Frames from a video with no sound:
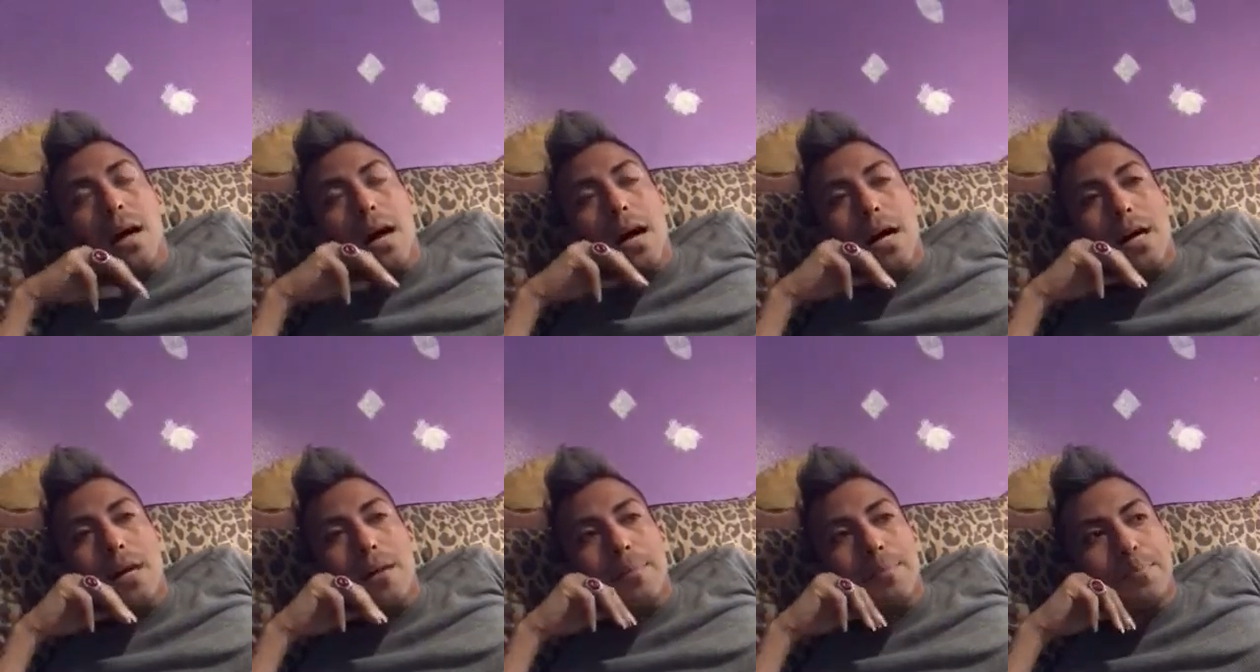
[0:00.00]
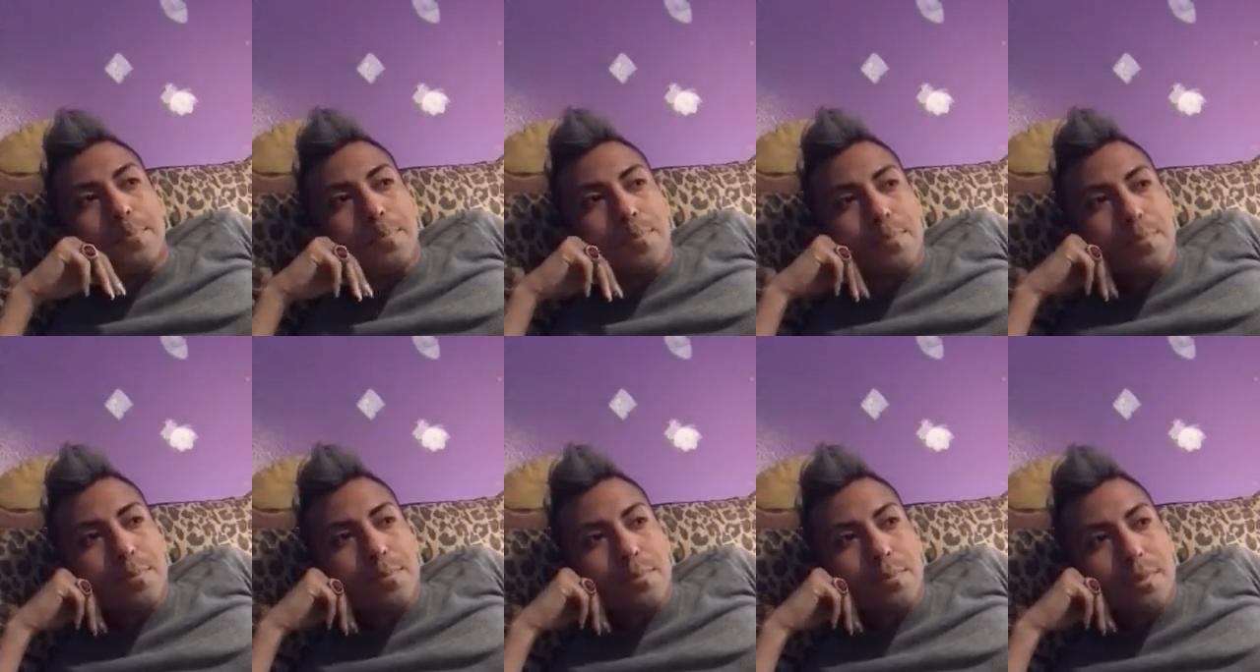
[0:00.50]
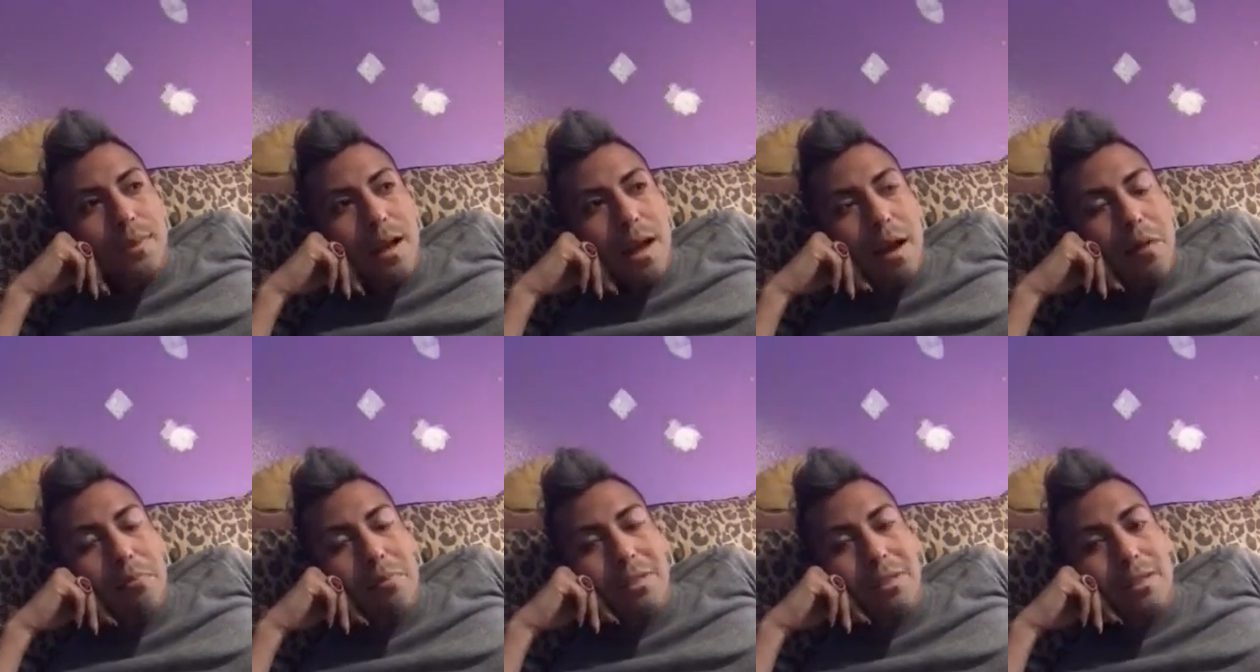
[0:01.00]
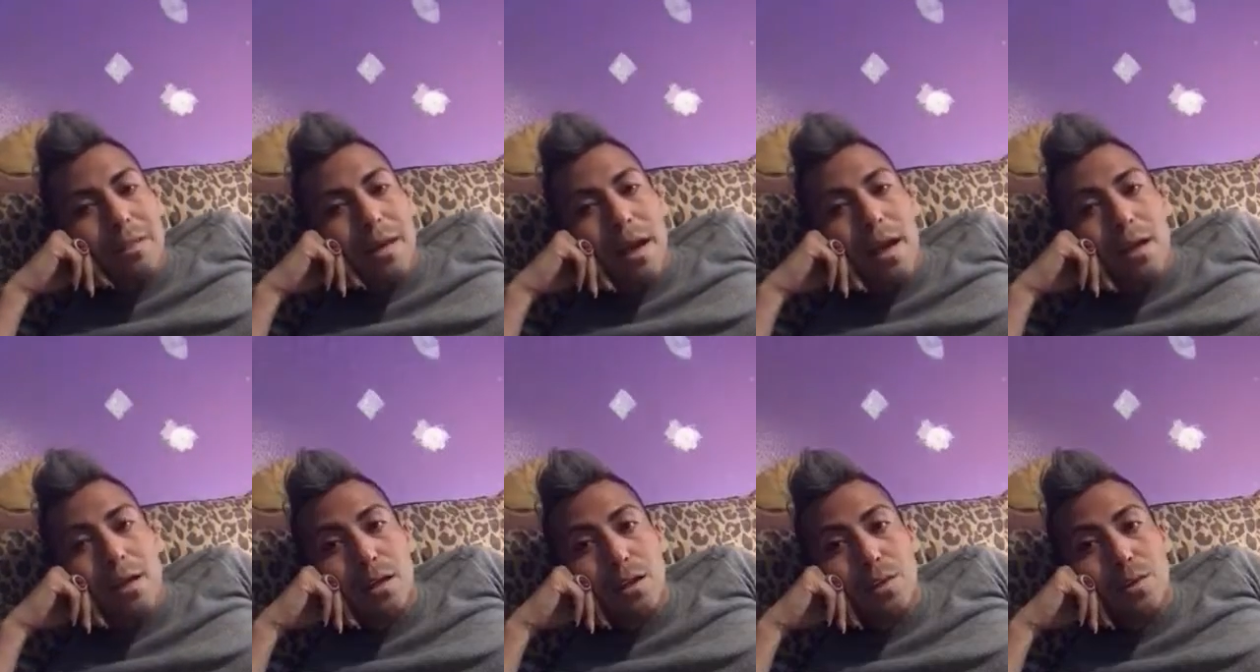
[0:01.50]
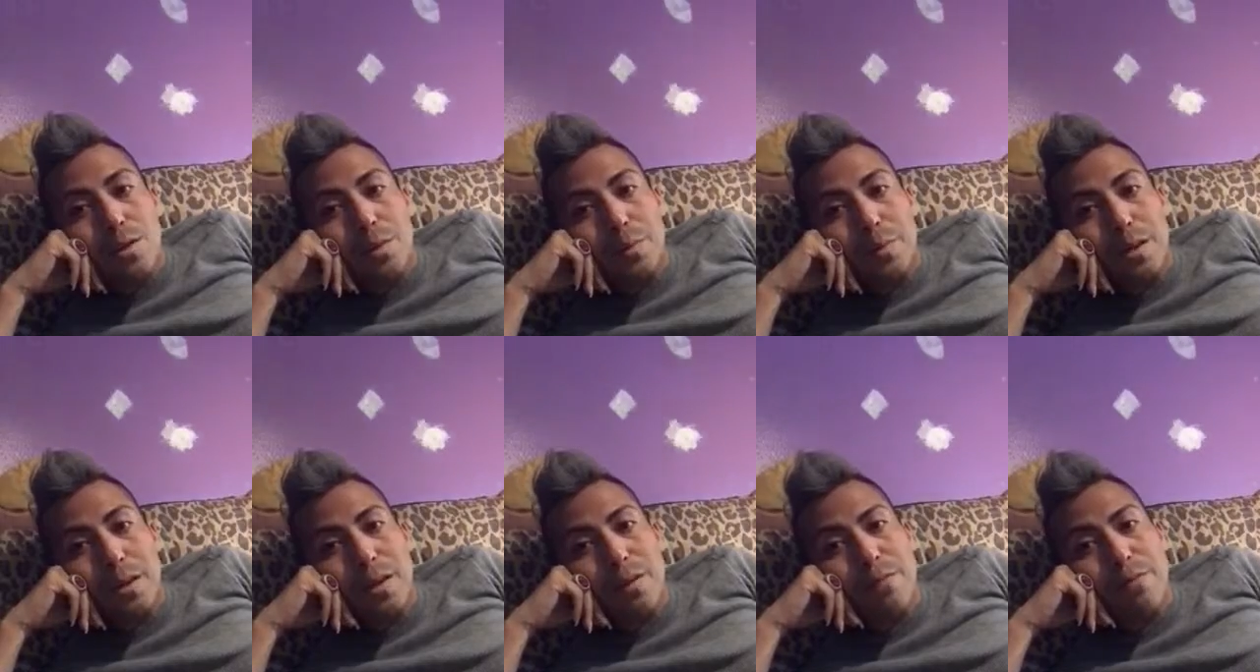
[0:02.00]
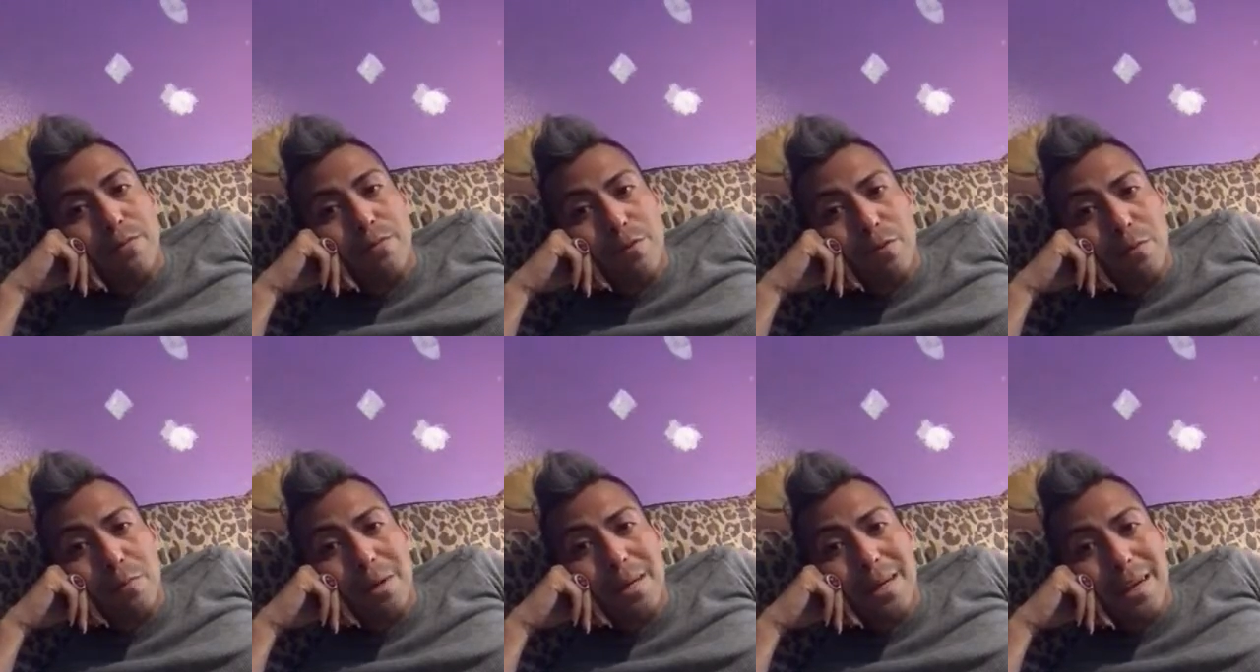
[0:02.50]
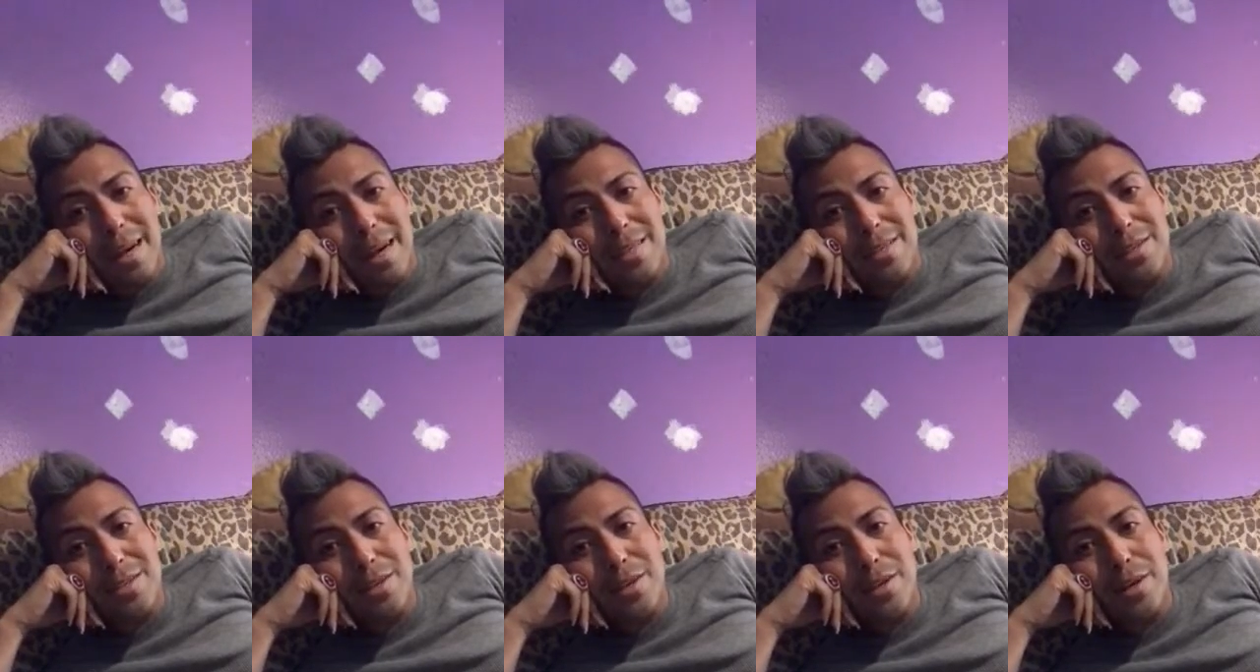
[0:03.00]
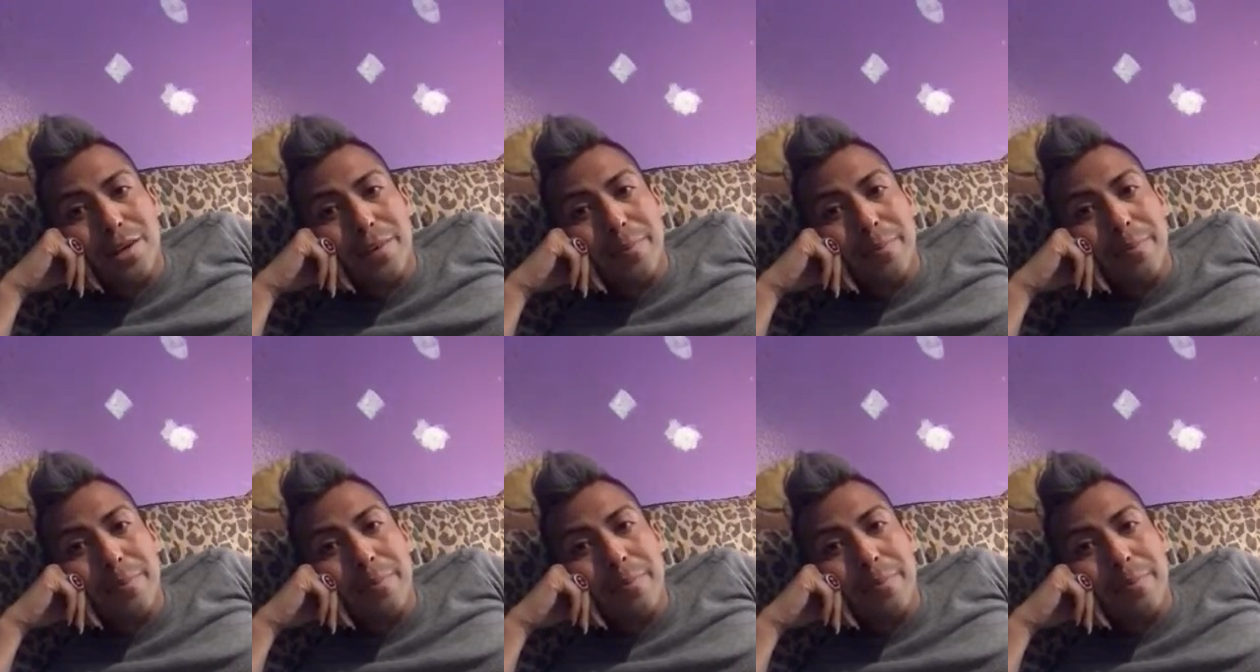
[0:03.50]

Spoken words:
I was diagnosed with lymphoma cancer.